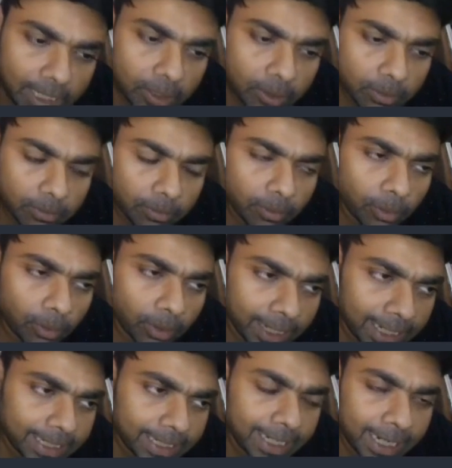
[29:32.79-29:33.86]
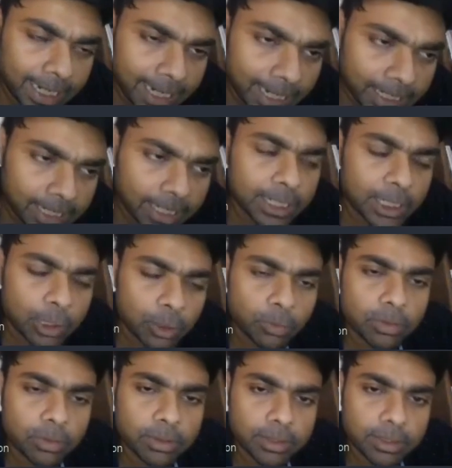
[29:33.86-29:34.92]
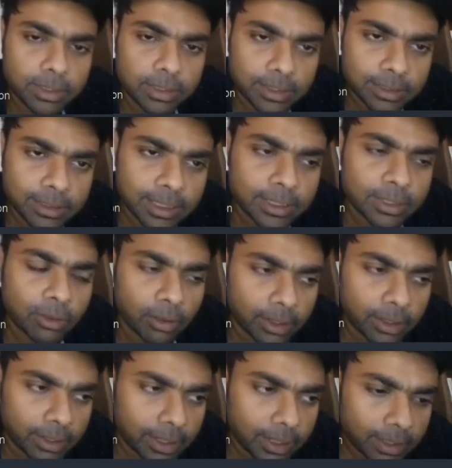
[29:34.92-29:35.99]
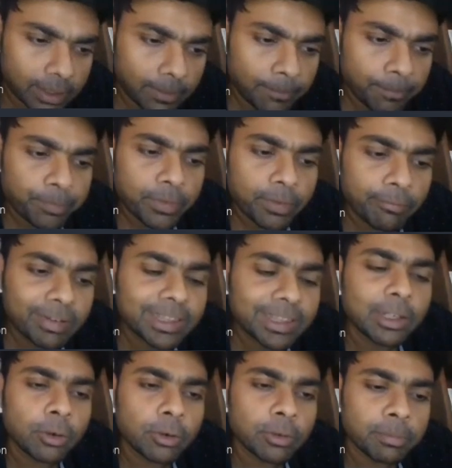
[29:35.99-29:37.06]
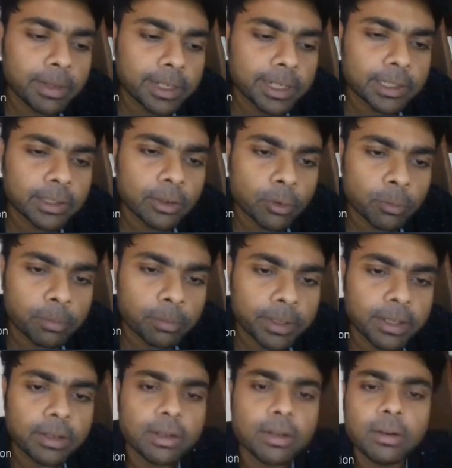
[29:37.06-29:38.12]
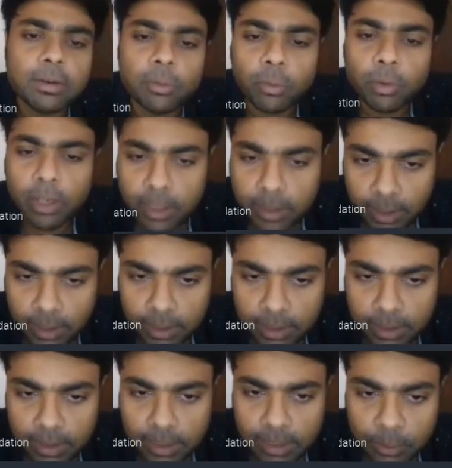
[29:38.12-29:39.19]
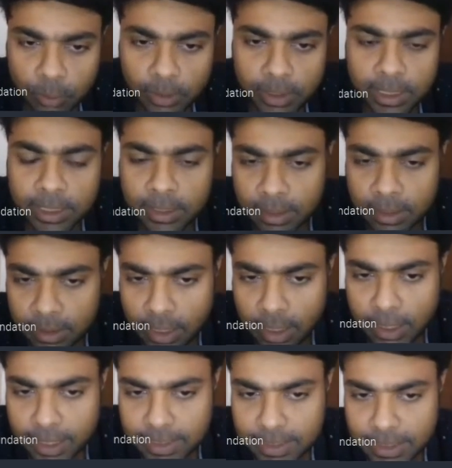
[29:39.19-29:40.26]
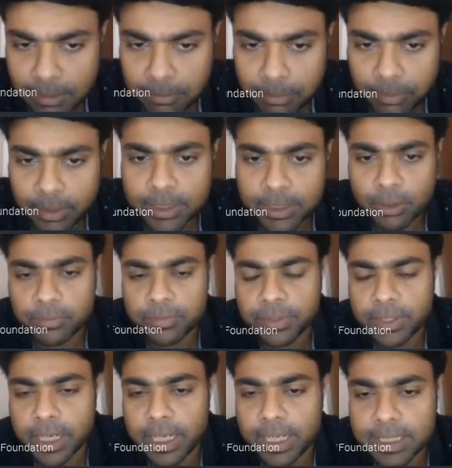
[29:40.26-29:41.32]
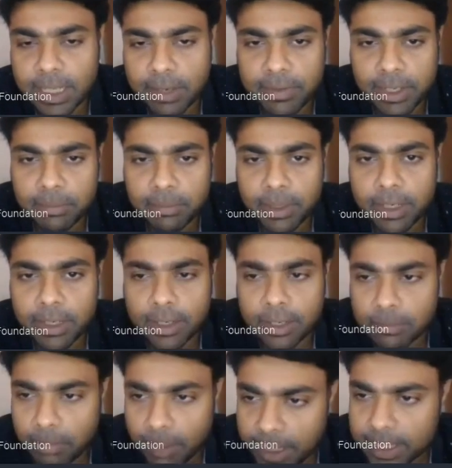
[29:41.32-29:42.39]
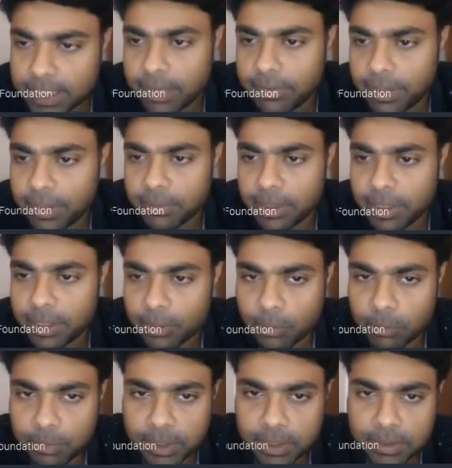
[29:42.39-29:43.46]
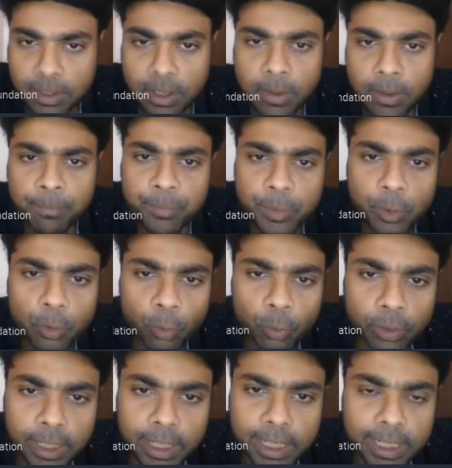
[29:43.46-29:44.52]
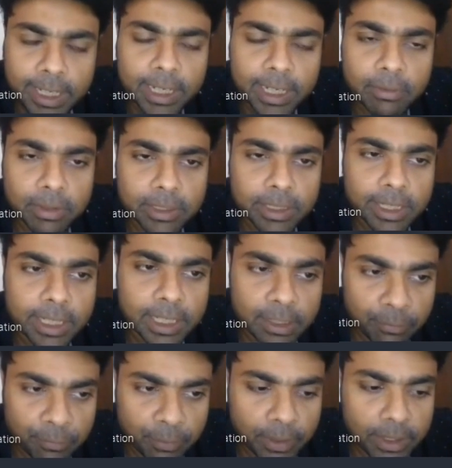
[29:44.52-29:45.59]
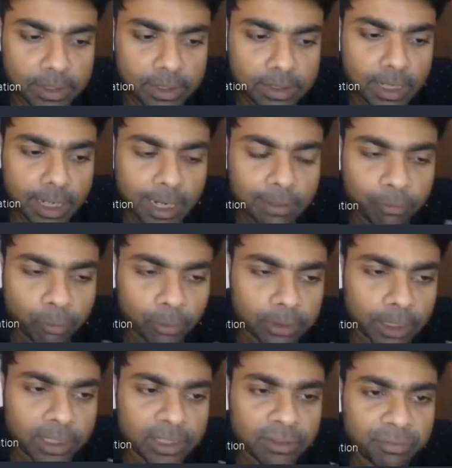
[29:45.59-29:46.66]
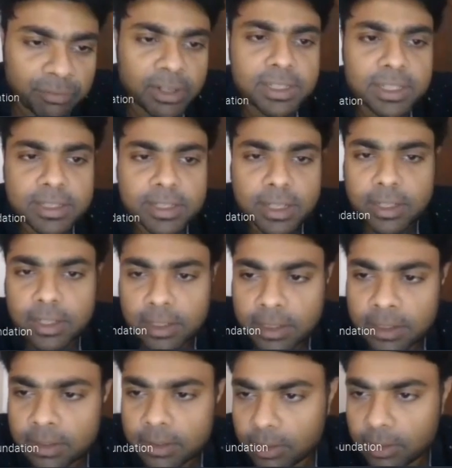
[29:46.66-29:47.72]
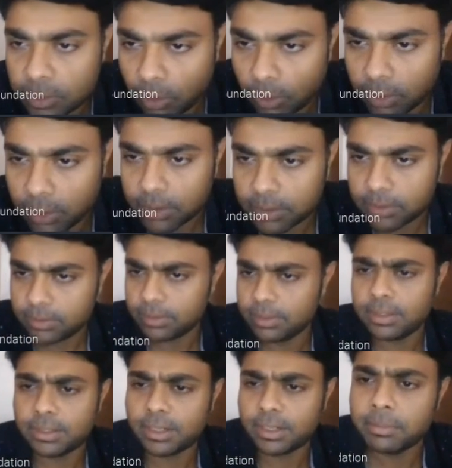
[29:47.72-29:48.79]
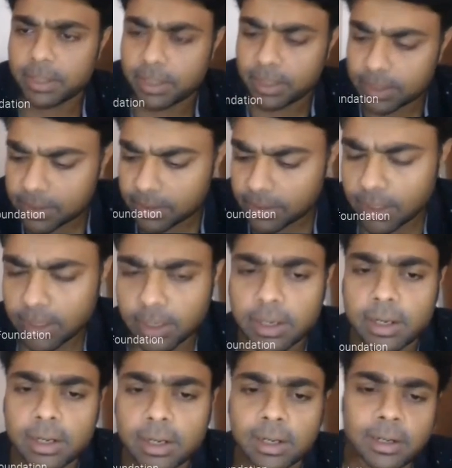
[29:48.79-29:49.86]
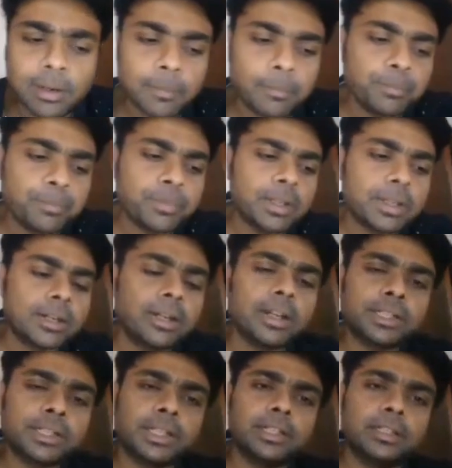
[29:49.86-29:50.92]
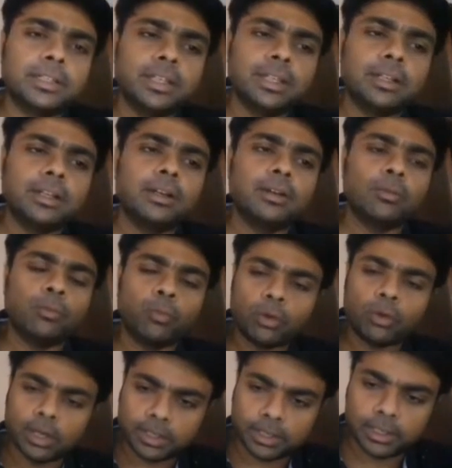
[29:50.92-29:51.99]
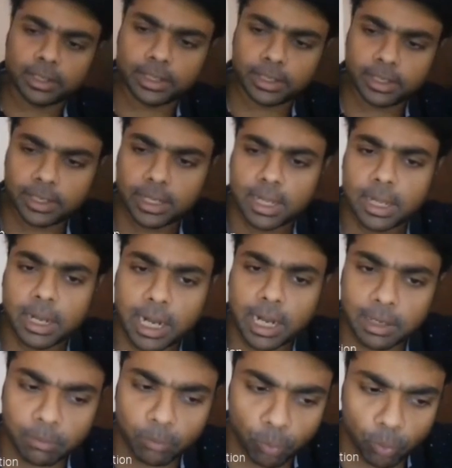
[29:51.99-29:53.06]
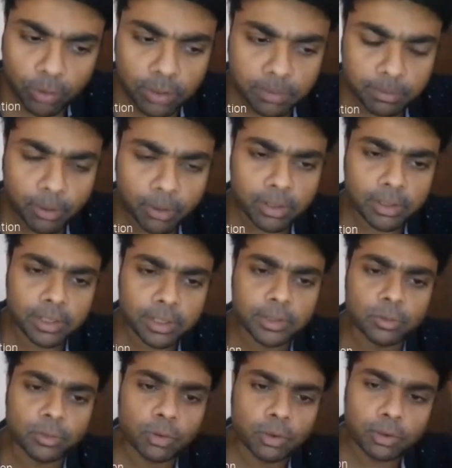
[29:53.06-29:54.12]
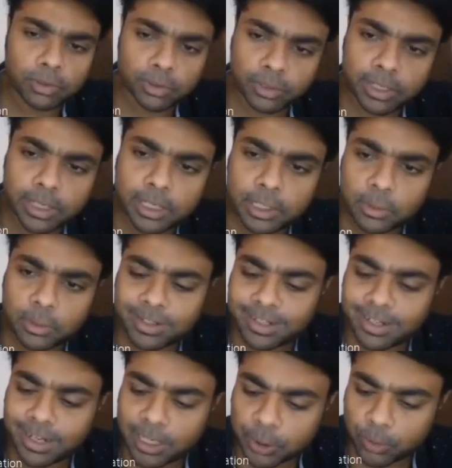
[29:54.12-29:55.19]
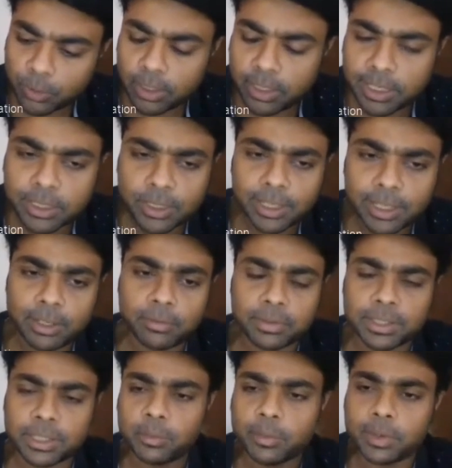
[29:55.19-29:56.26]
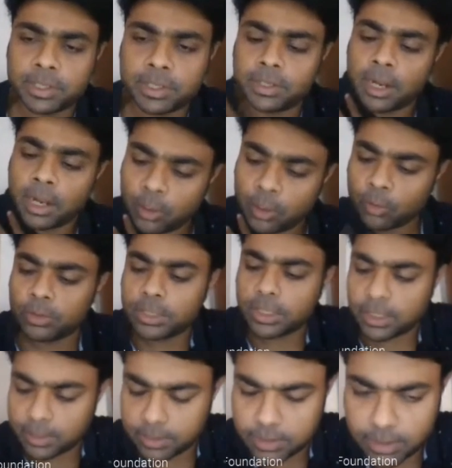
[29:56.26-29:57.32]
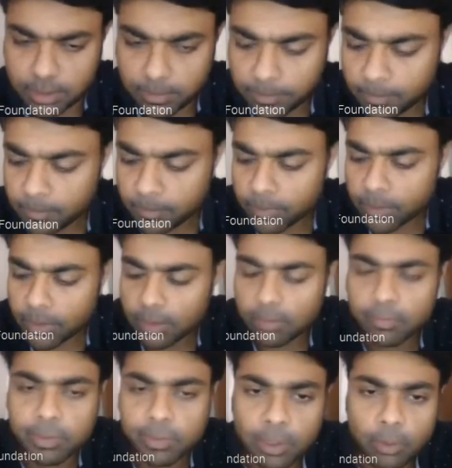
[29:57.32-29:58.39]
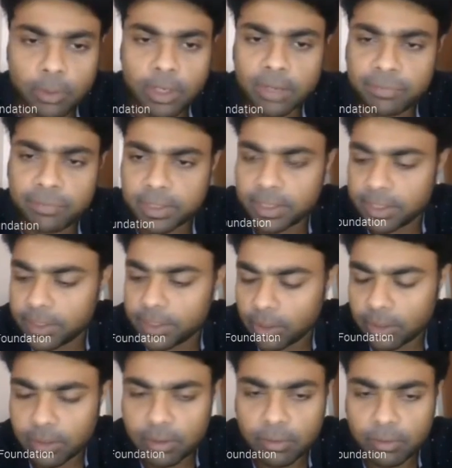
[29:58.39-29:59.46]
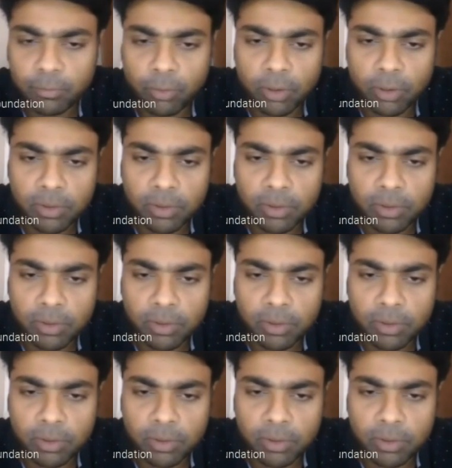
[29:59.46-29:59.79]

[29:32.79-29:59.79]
he or it can enter into this contract without making the rupee volatile. So in our example, instead of selling 70 million and buying 70 million rupees, you only deal with the difference, and for that difference is settled in dollars. A tremendous reduction in the volatility, and more importantly, you also get into a natural hedge kind of a situation in our own currency without affecting your